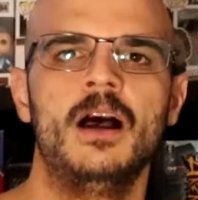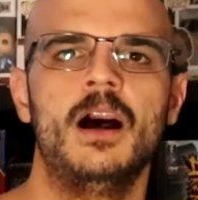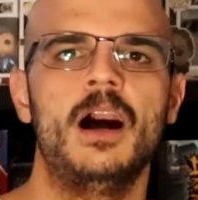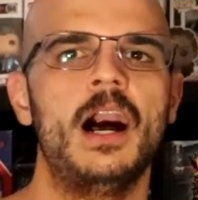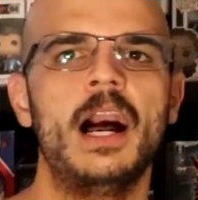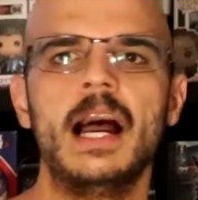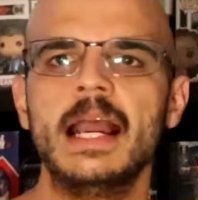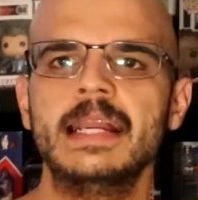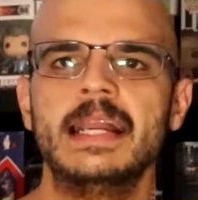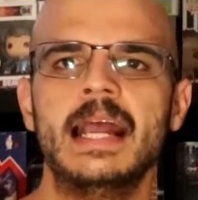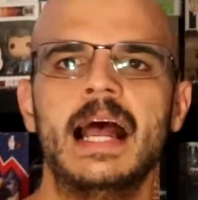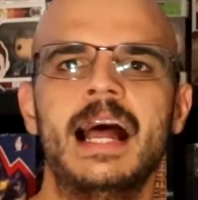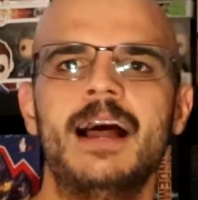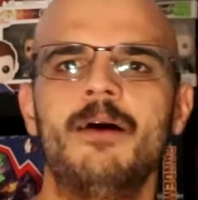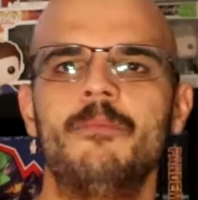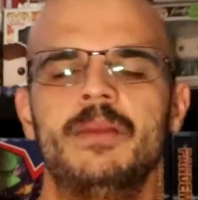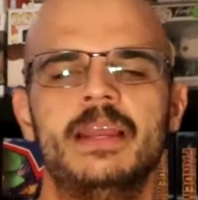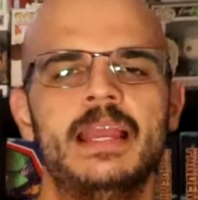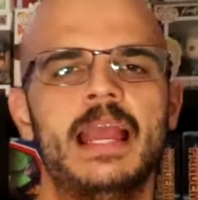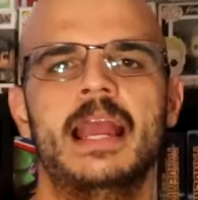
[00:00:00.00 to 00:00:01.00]
I
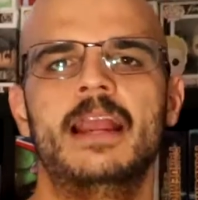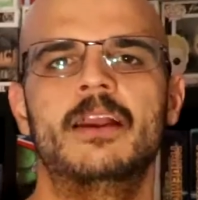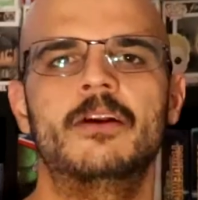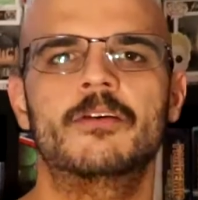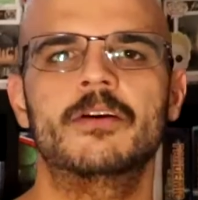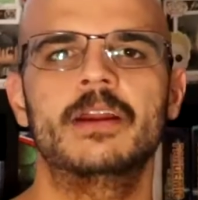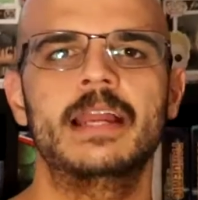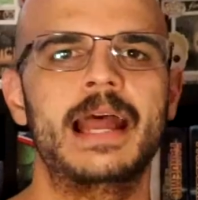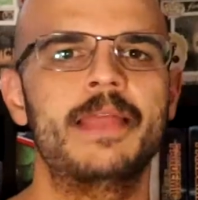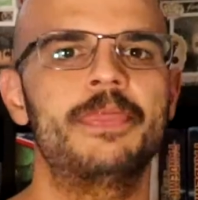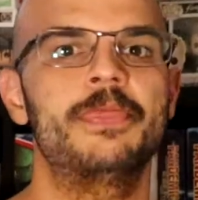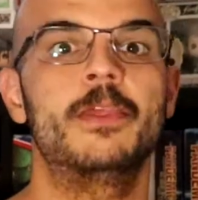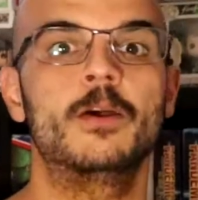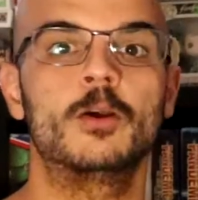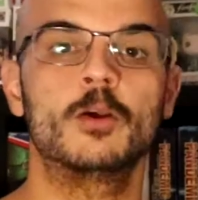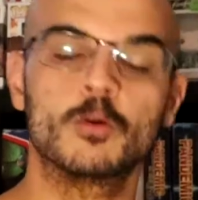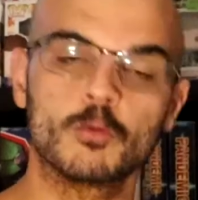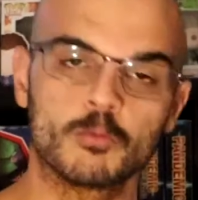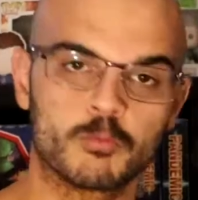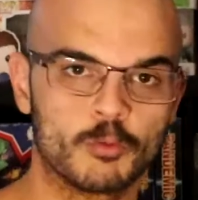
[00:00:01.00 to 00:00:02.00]
can't be angry at the
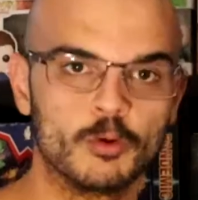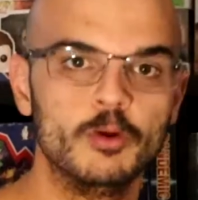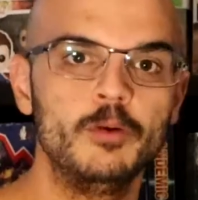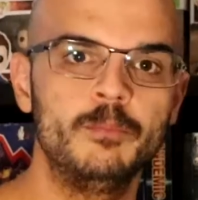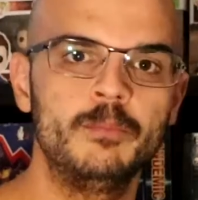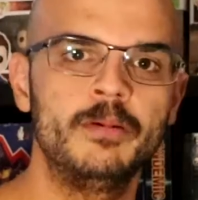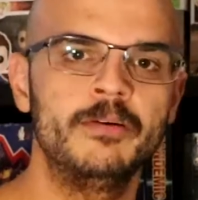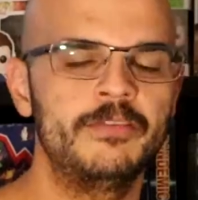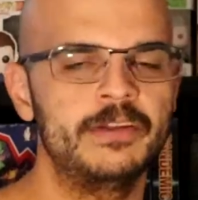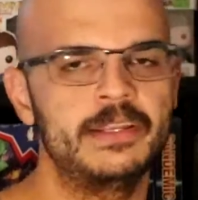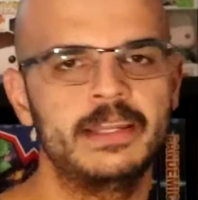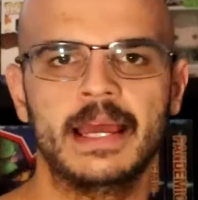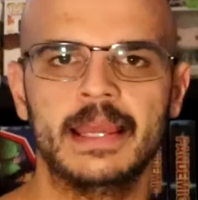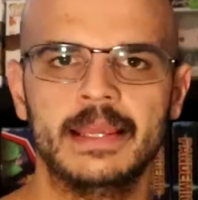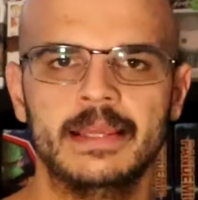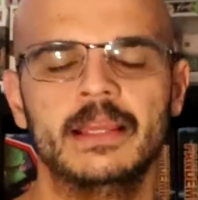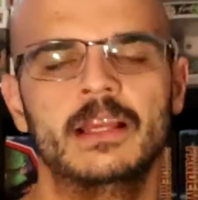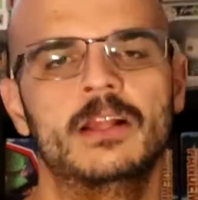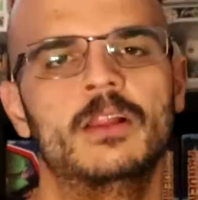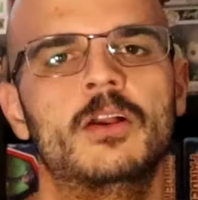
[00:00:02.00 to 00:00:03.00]
group for
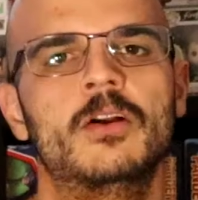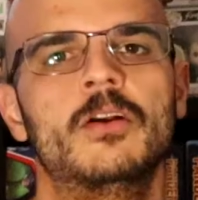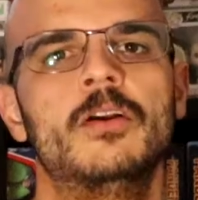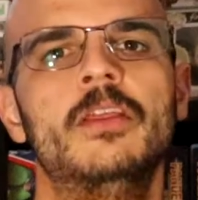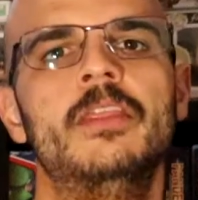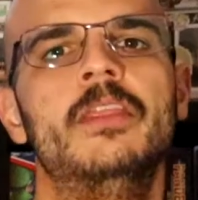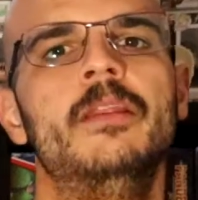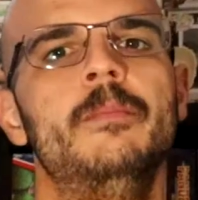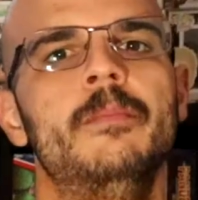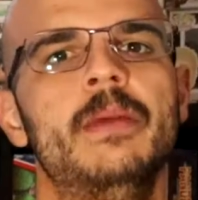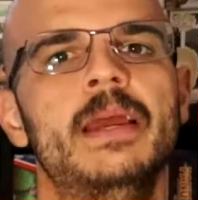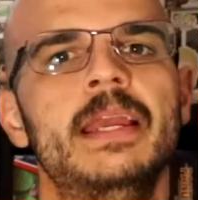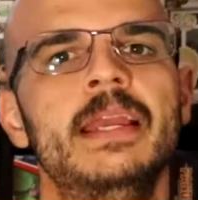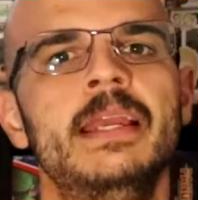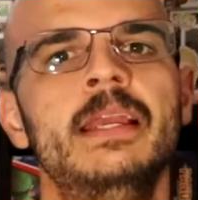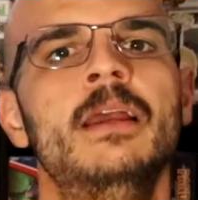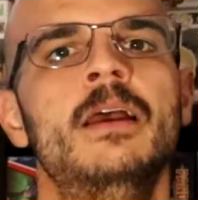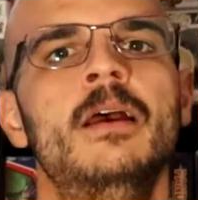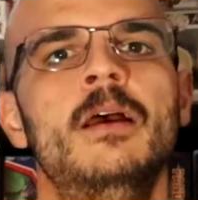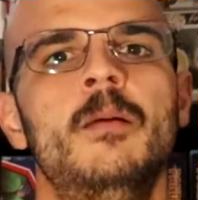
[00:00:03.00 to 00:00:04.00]
taking longer than
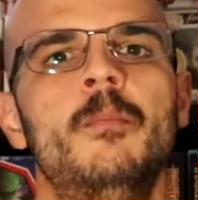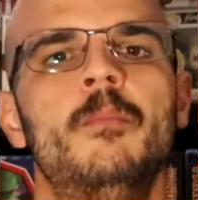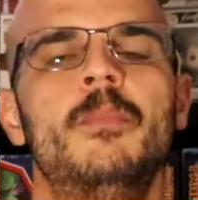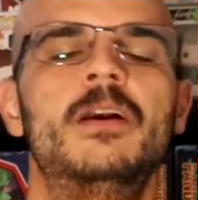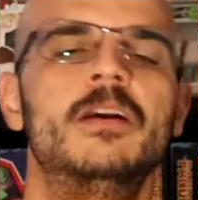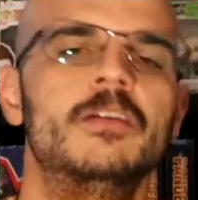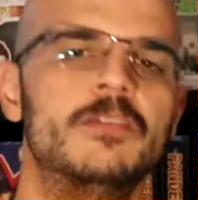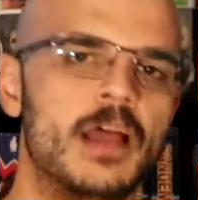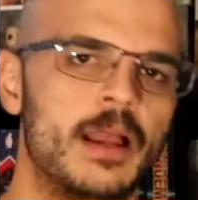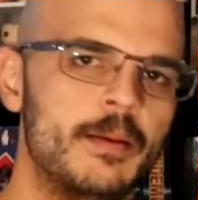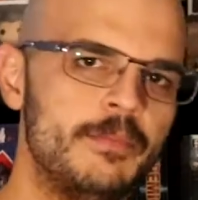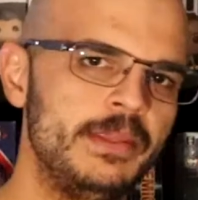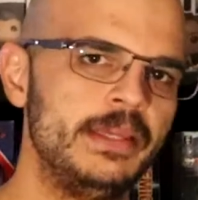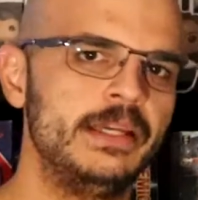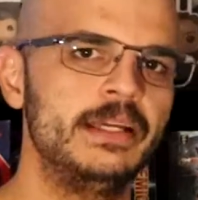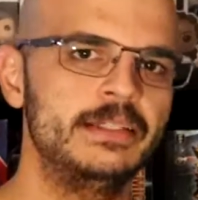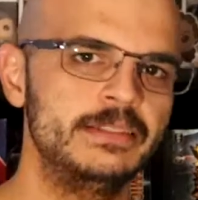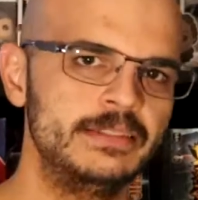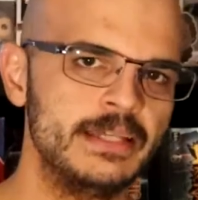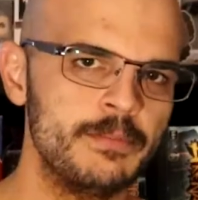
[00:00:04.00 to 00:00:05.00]
me because I'm the
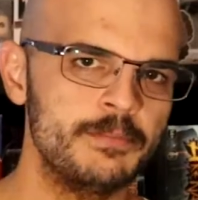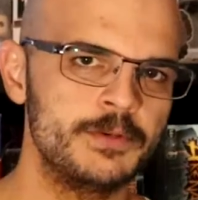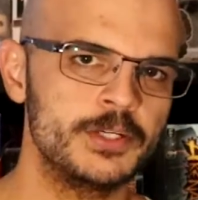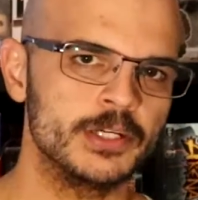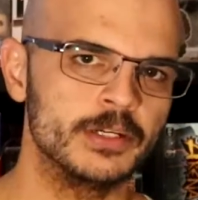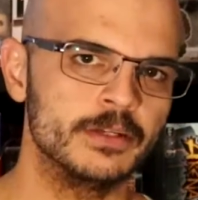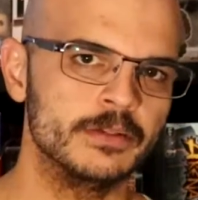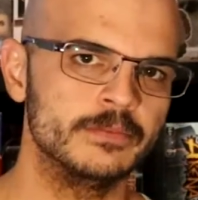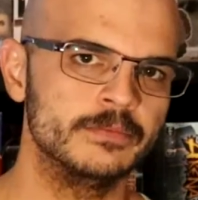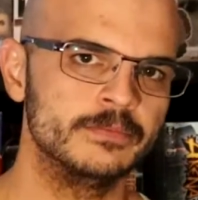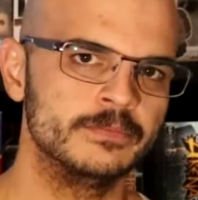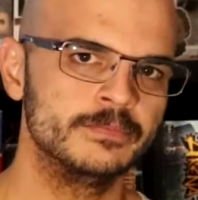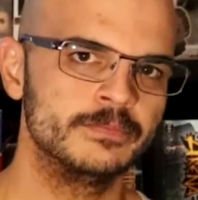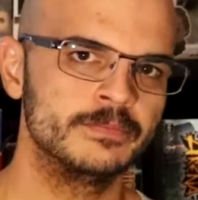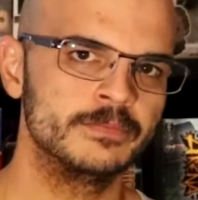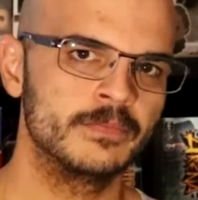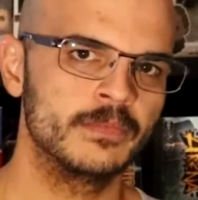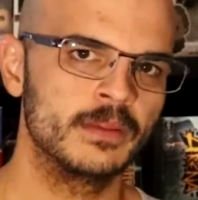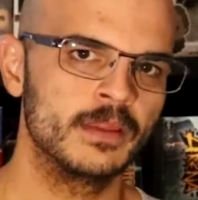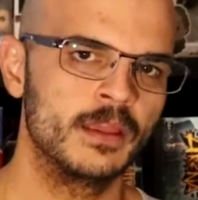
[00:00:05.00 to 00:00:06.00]
exception.
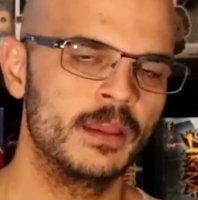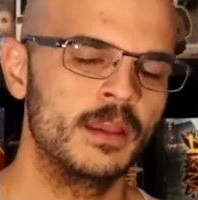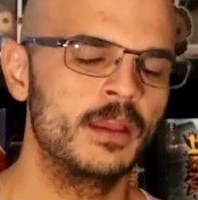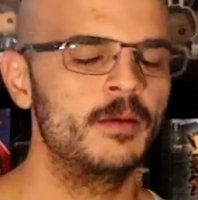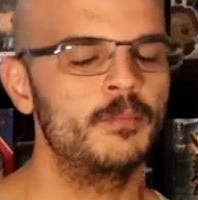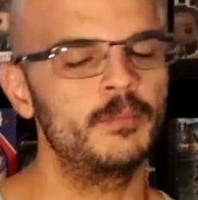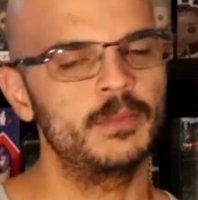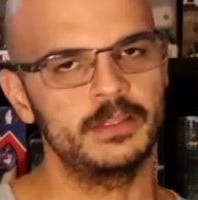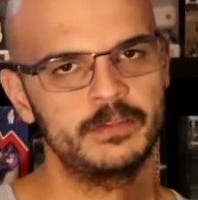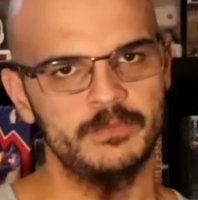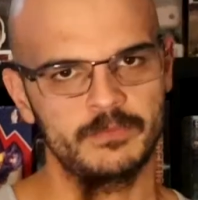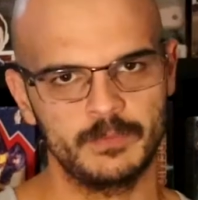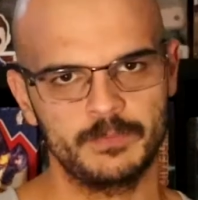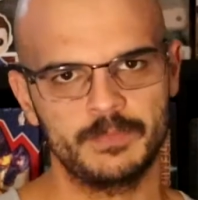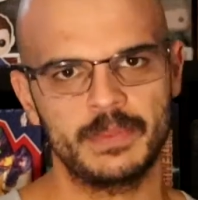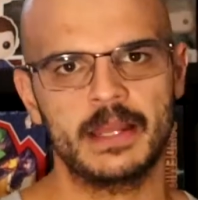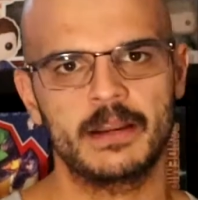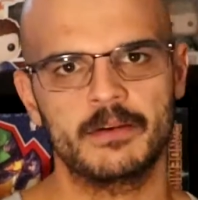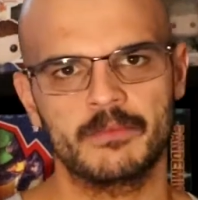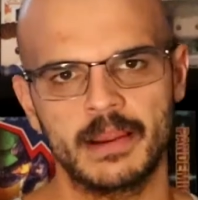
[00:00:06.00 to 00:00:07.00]
Let's flip
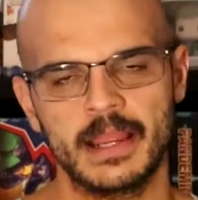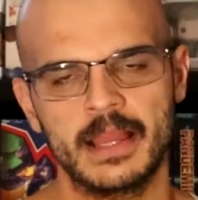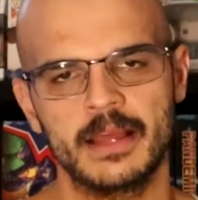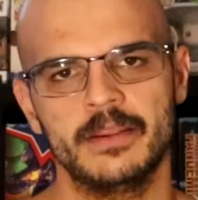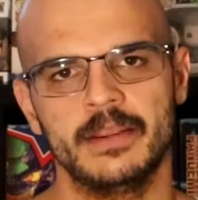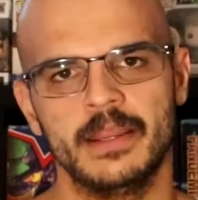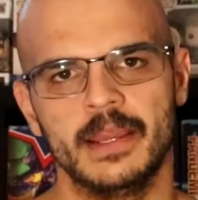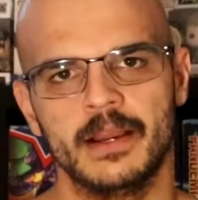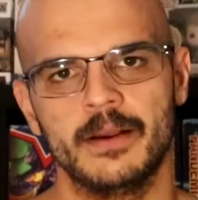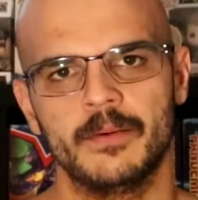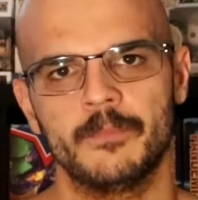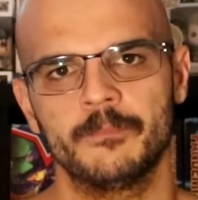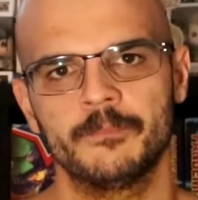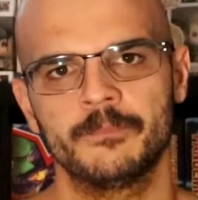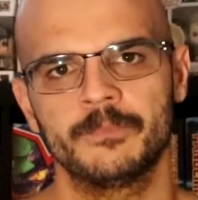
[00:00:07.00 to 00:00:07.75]
that around now.